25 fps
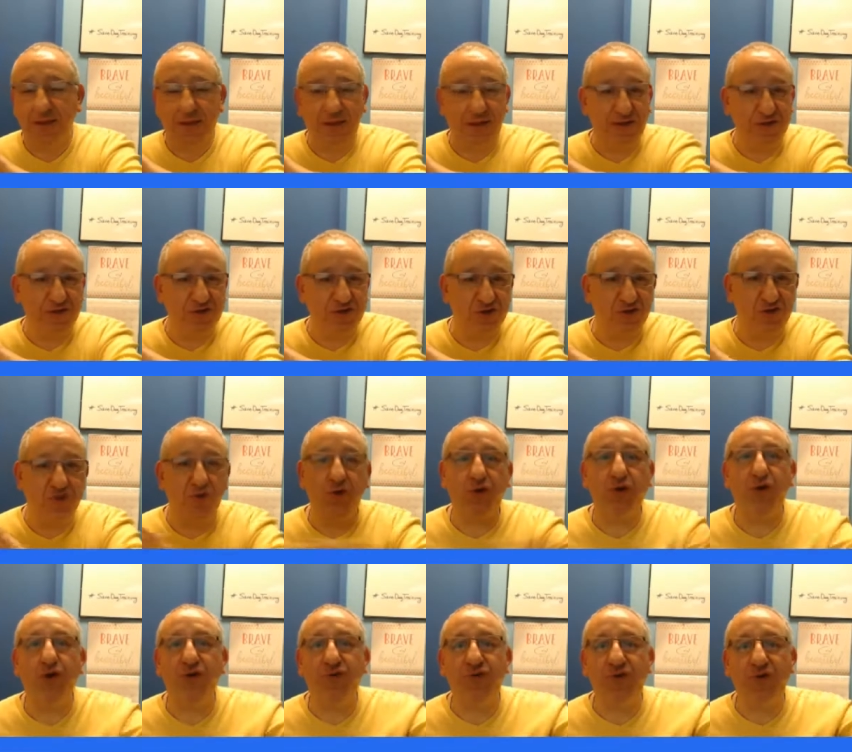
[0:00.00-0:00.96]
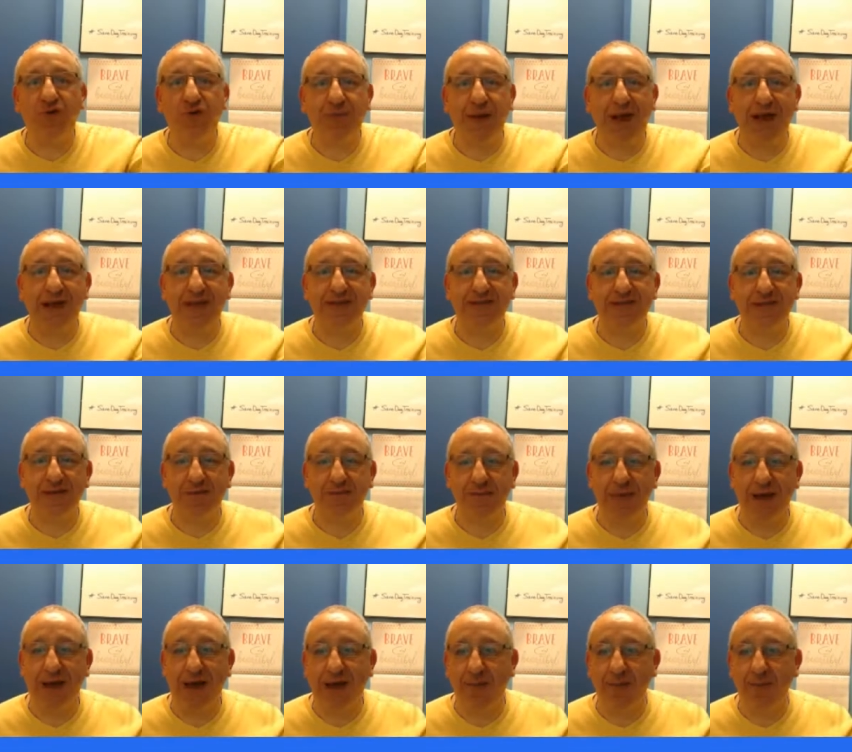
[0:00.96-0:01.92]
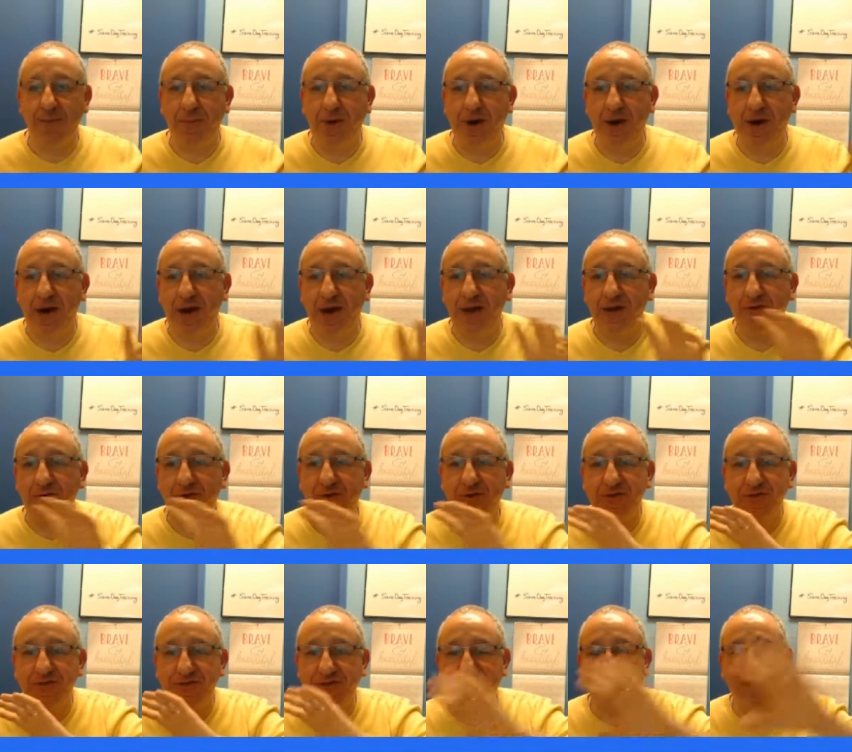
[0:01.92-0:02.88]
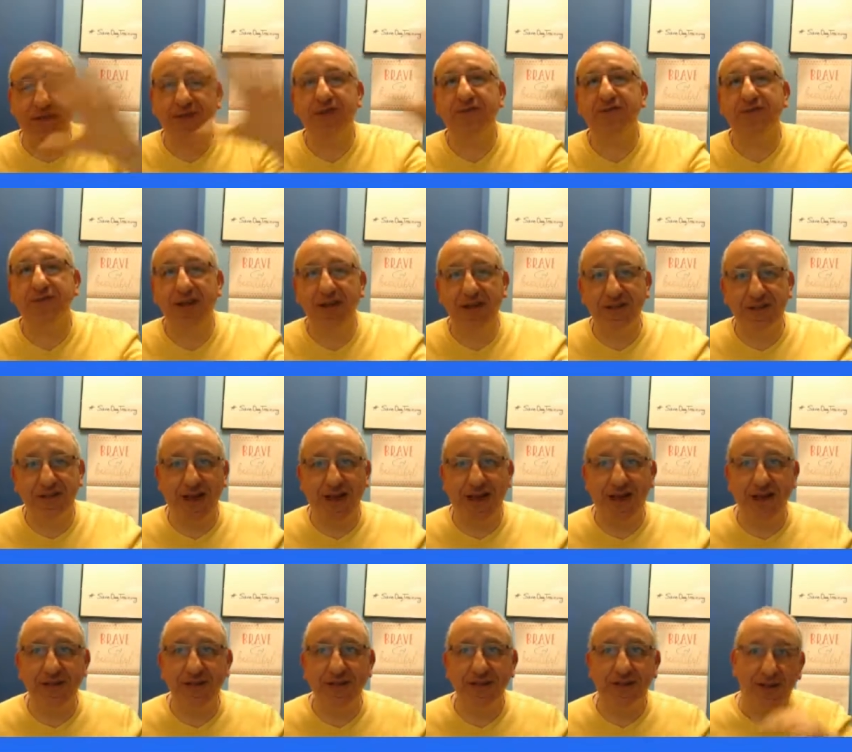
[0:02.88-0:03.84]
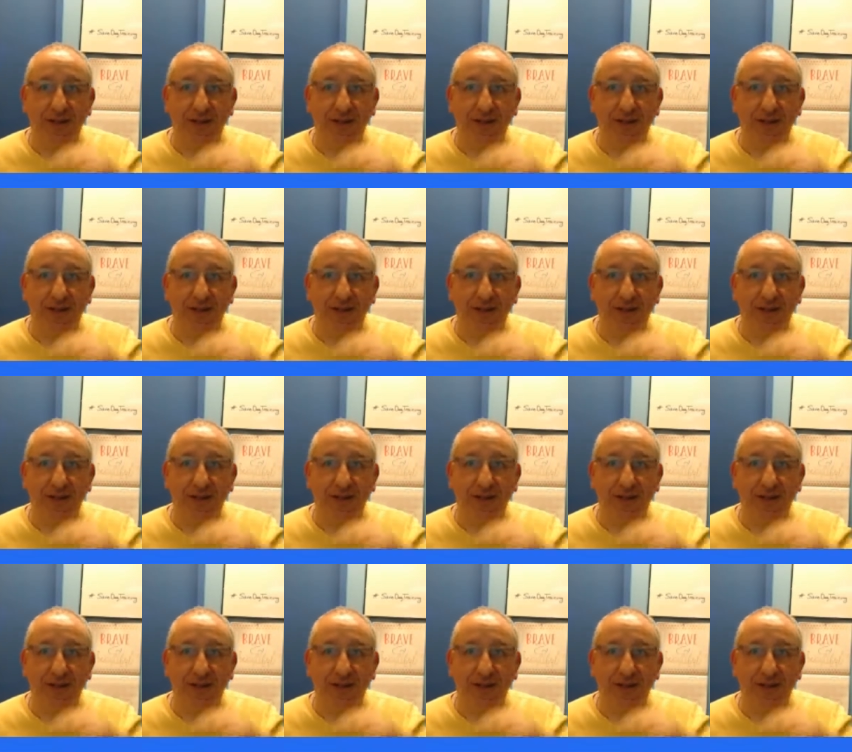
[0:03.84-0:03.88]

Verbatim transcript: a squirrel were passing by or things like that,